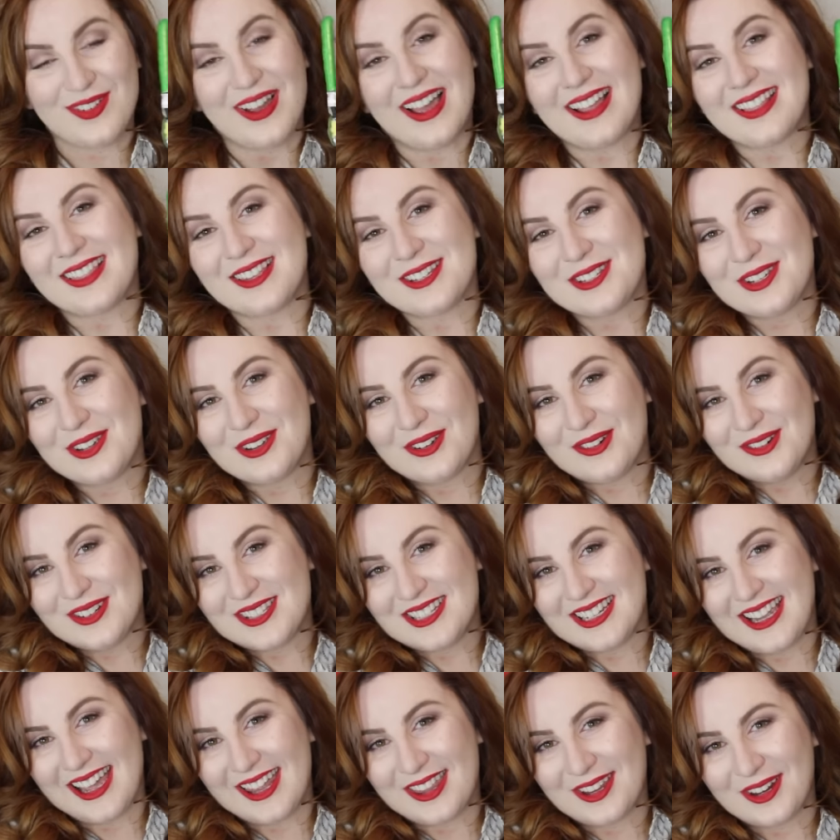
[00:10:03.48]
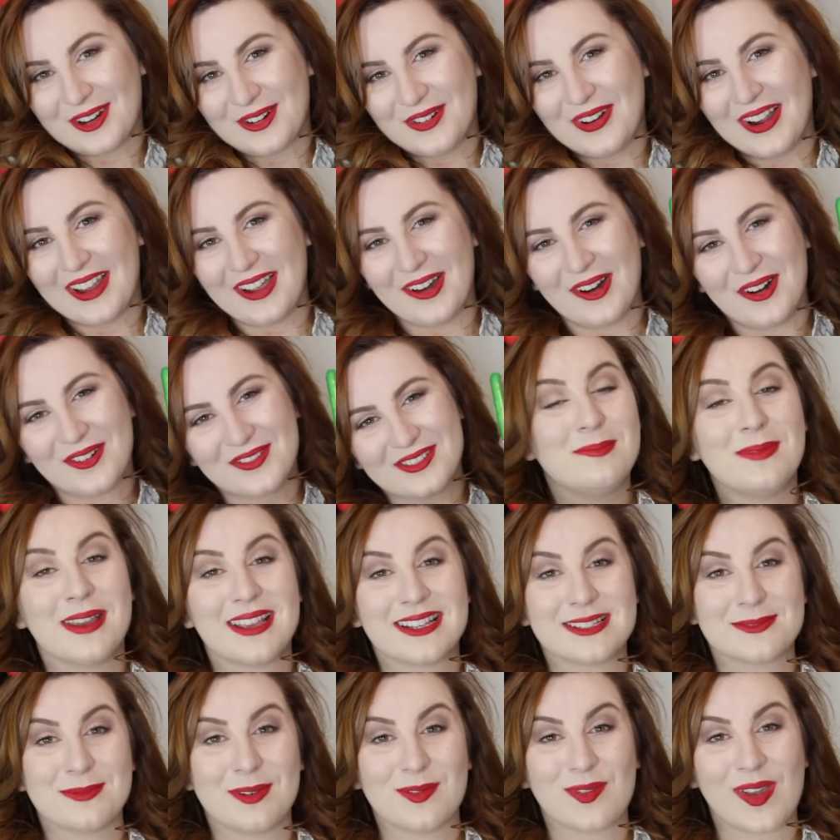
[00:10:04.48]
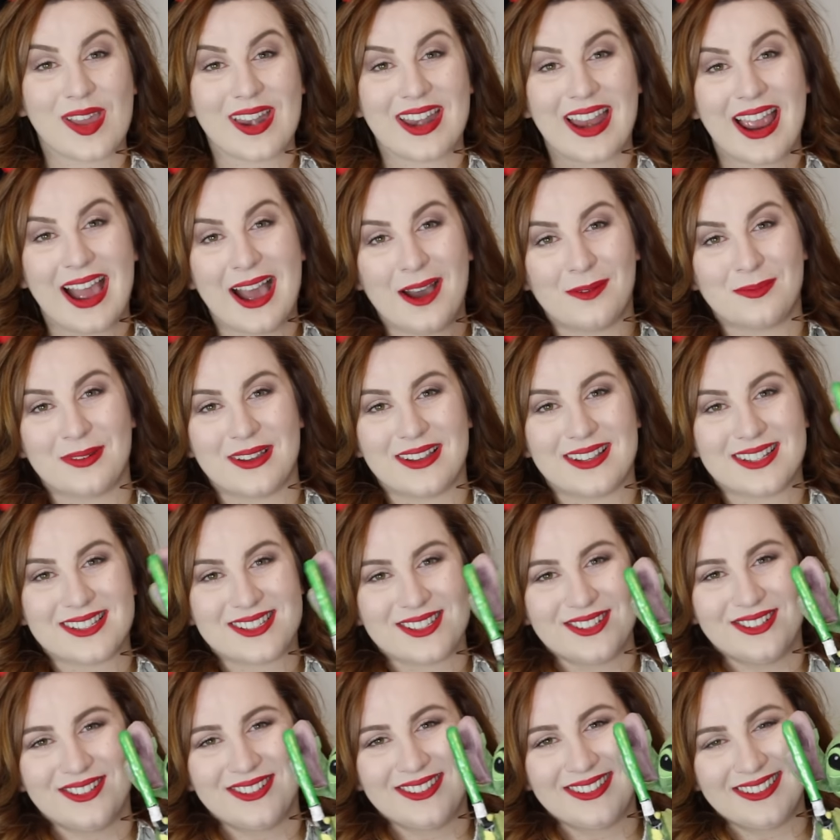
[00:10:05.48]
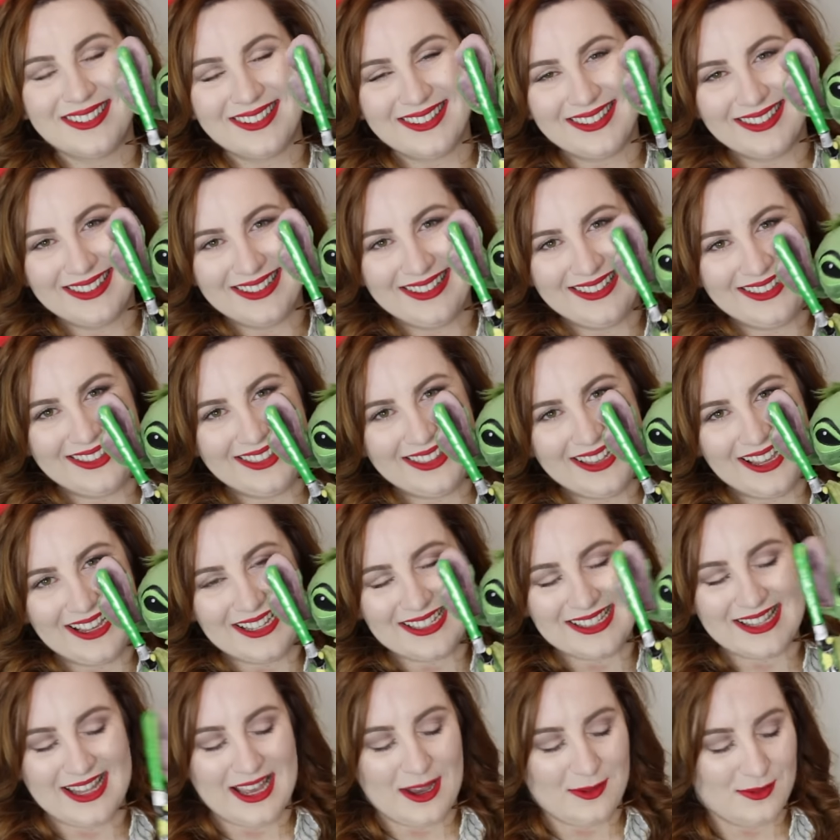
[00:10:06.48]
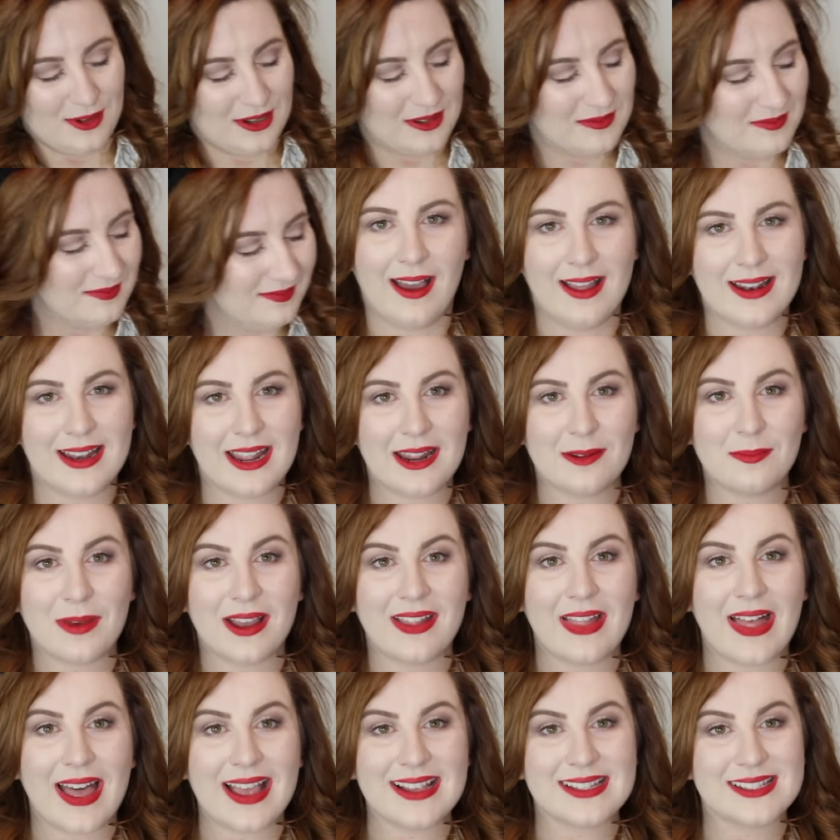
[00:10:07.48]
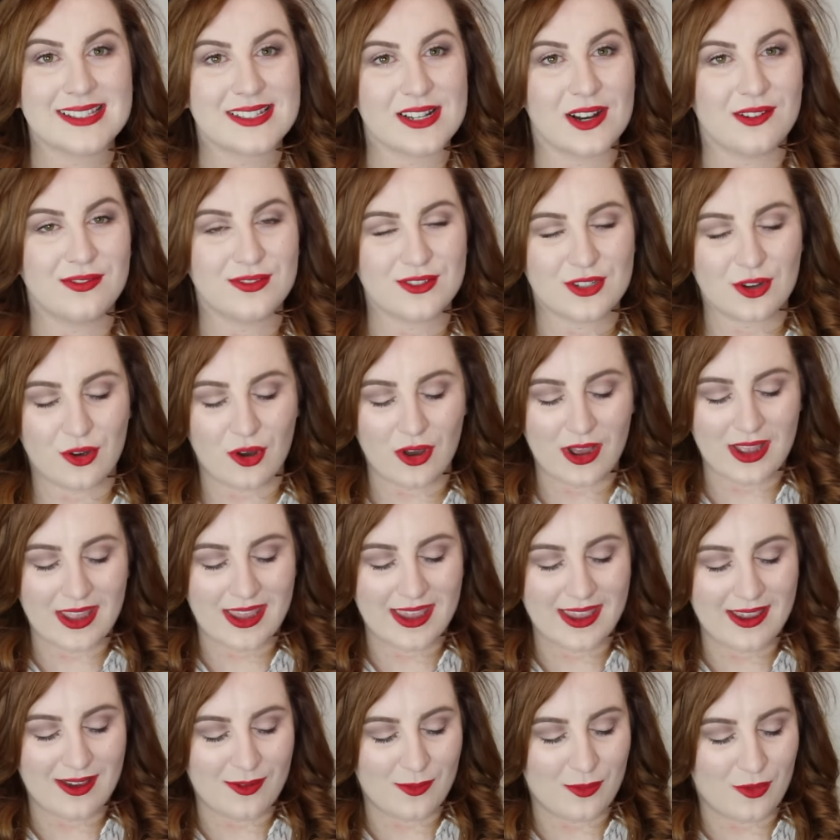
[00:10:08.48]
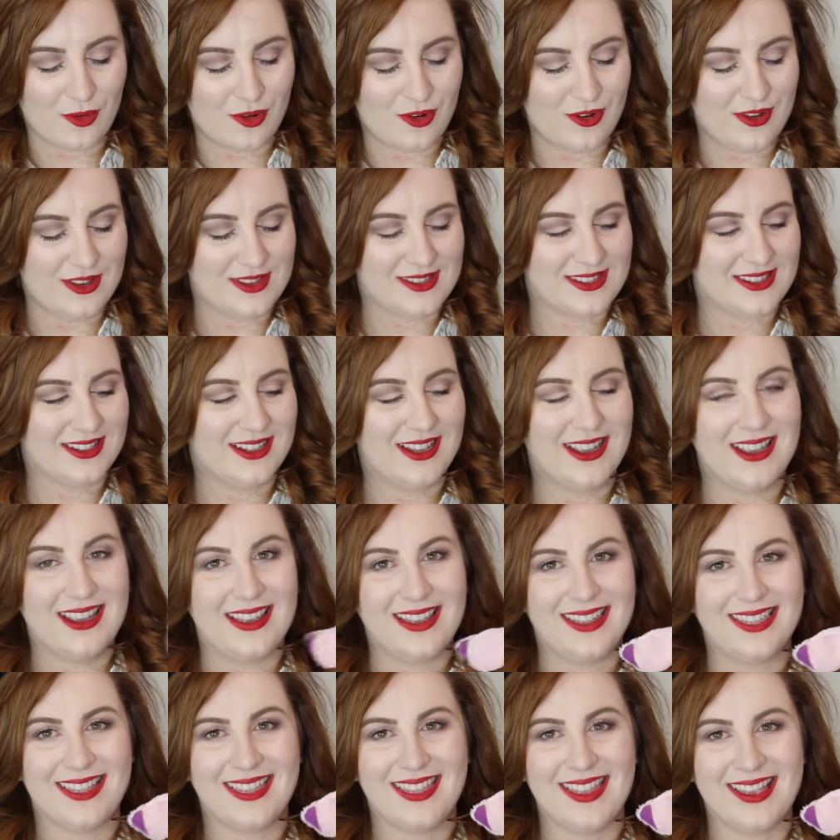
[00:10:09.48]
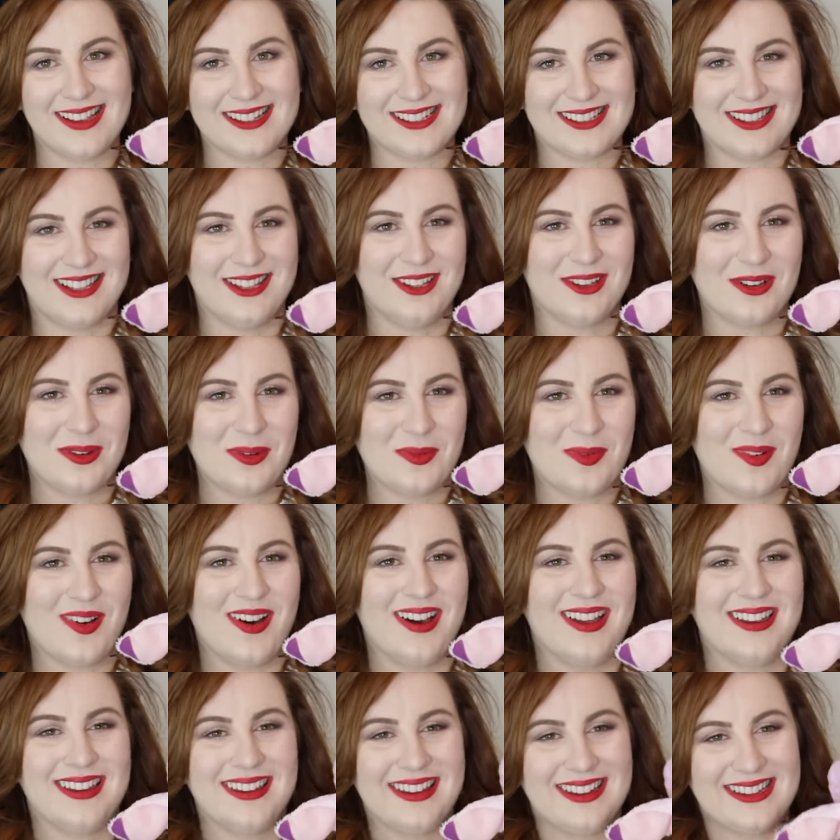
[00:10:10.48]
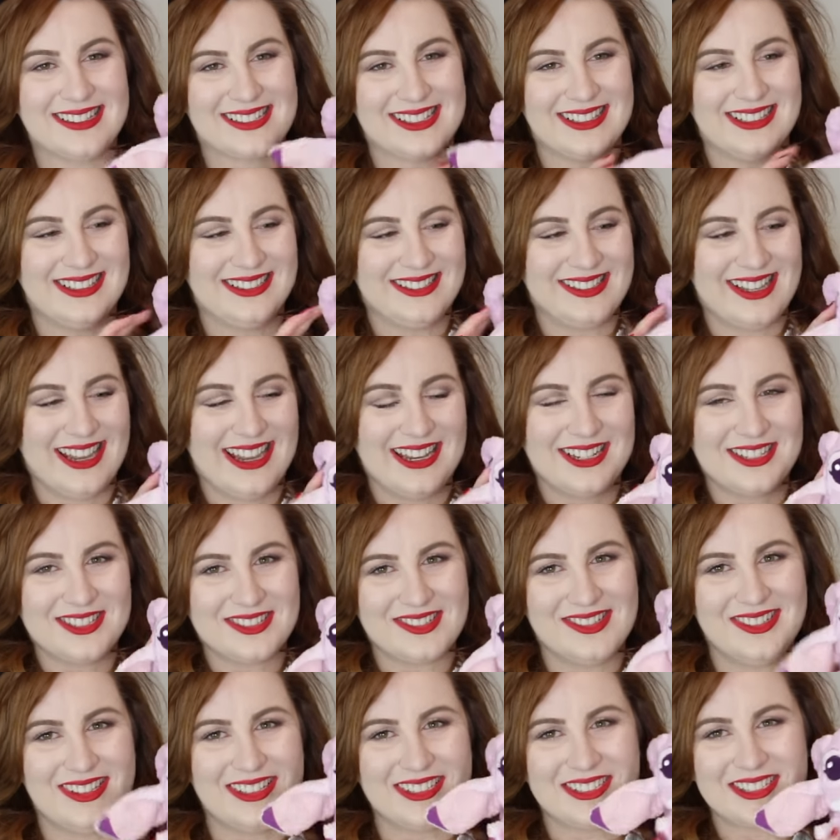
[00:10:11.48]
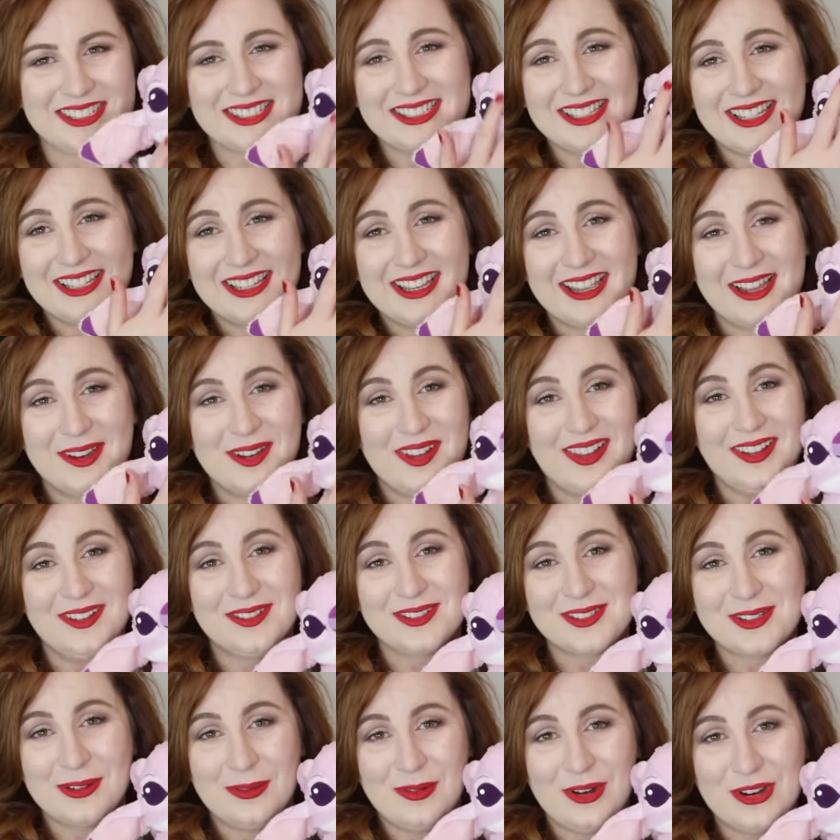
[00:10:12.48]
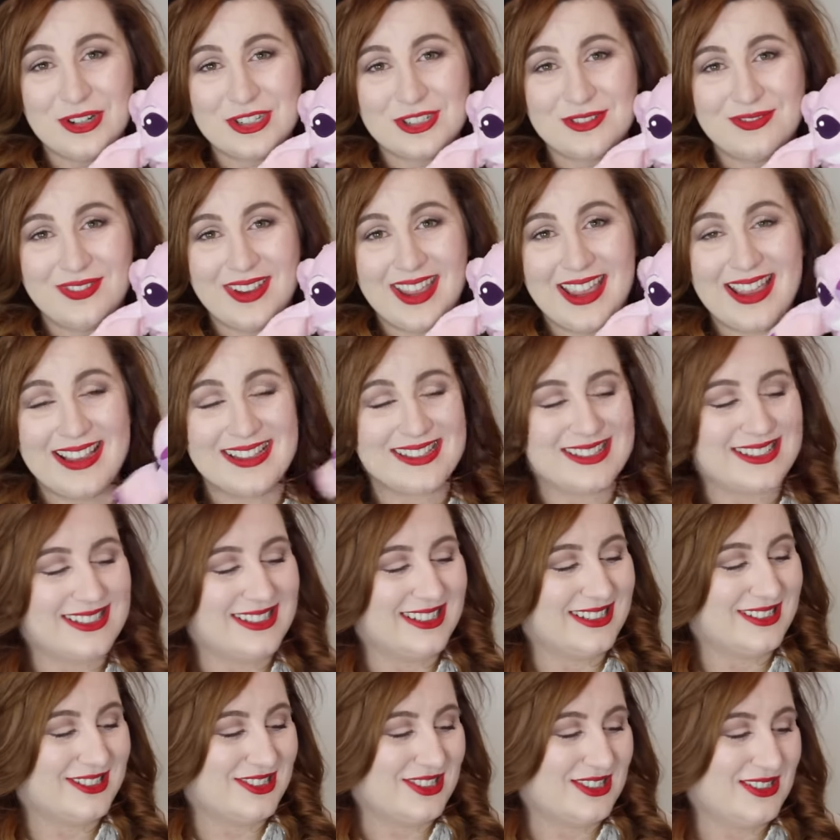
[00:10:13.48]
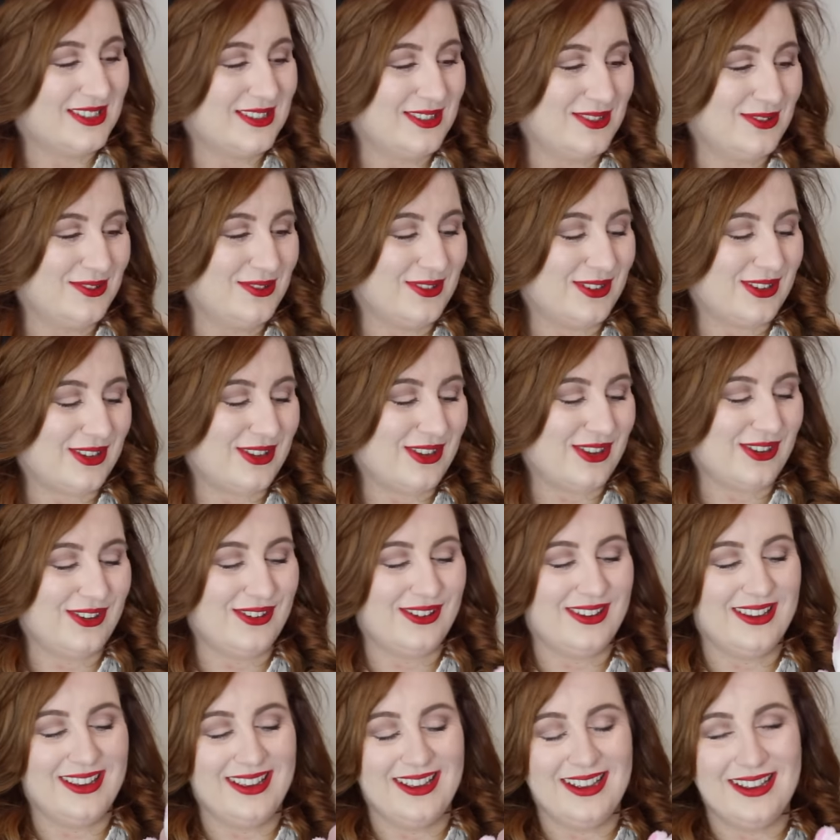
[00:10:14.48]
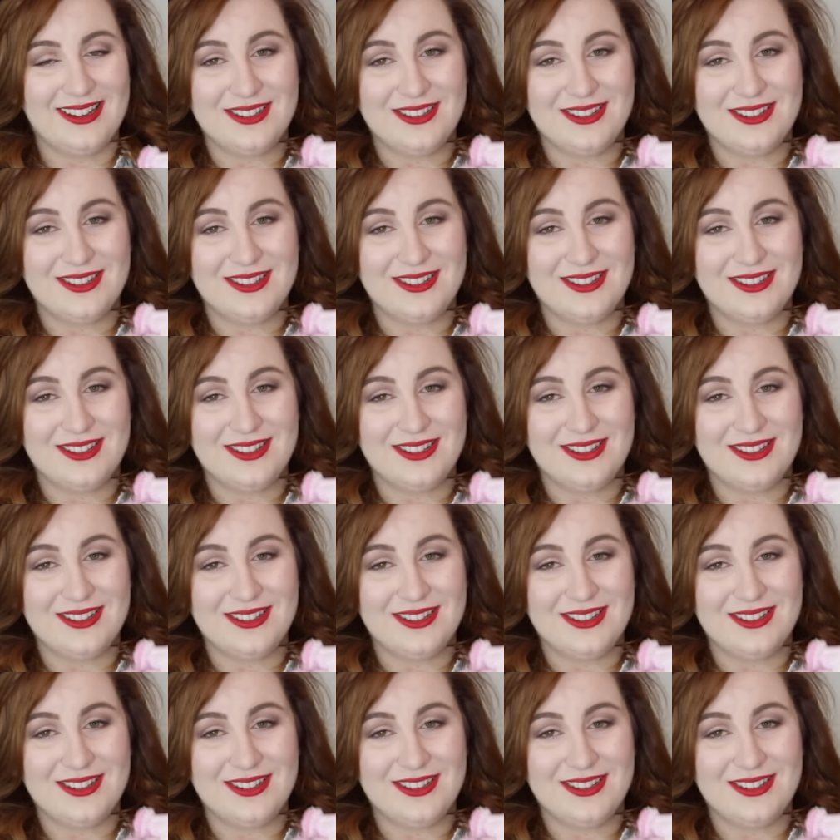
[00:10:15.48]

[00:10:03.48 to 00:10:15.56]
the fact the two go together quite often makes me very happy, so that's that one. And then my last stuffed toy was this little one, it's a little angel, and she's like got a little squashed face and she's so cute.